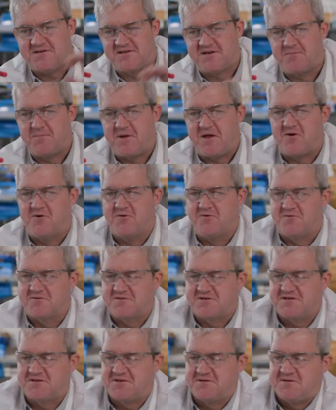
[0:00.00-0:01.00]
This can be
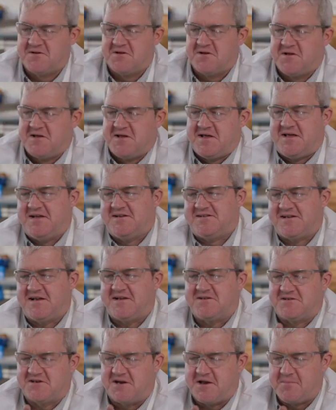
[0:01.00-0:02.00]
caused
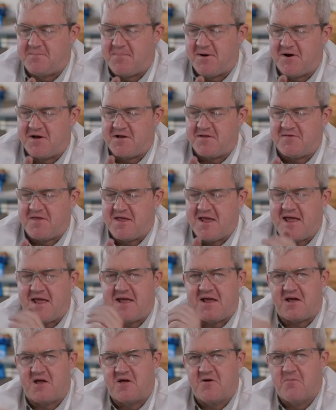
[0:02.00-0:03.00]
essentially by the
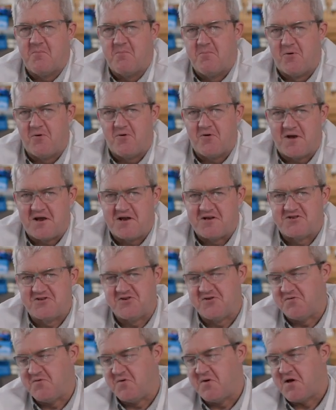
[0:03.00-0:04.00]
ink boiling
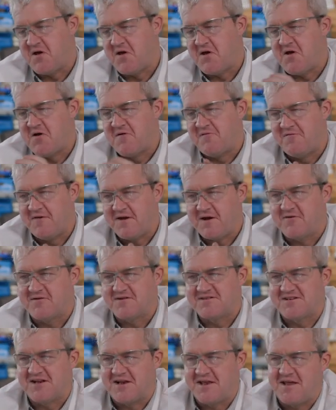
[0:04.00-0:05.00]
too
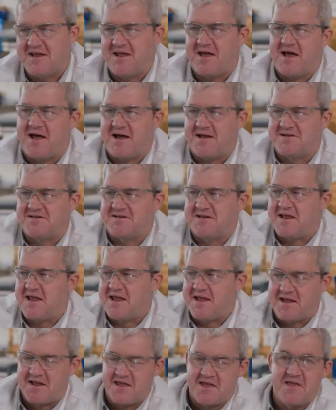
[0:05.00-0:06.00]
vigorously and the
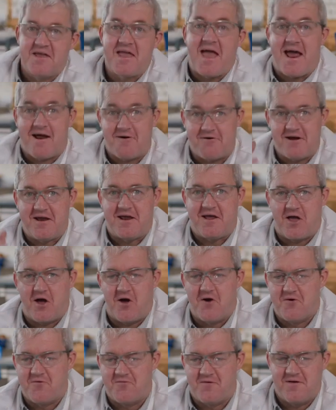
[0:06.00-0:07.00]
ink carrying
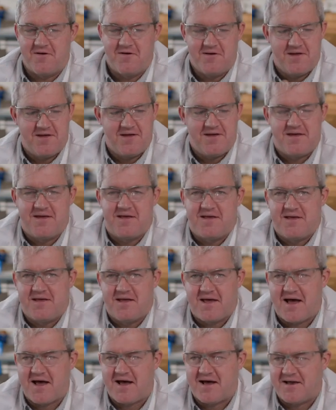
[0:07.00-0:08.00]
over
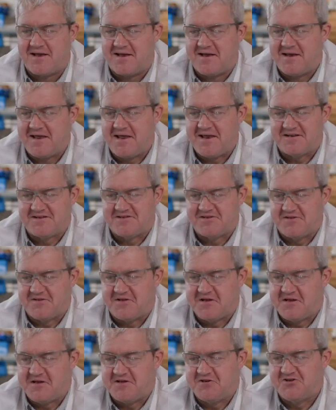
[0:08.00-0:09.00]
uh, into
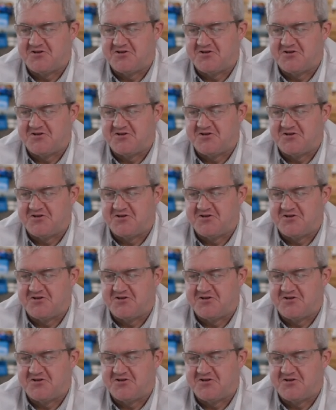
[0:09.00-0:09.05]
the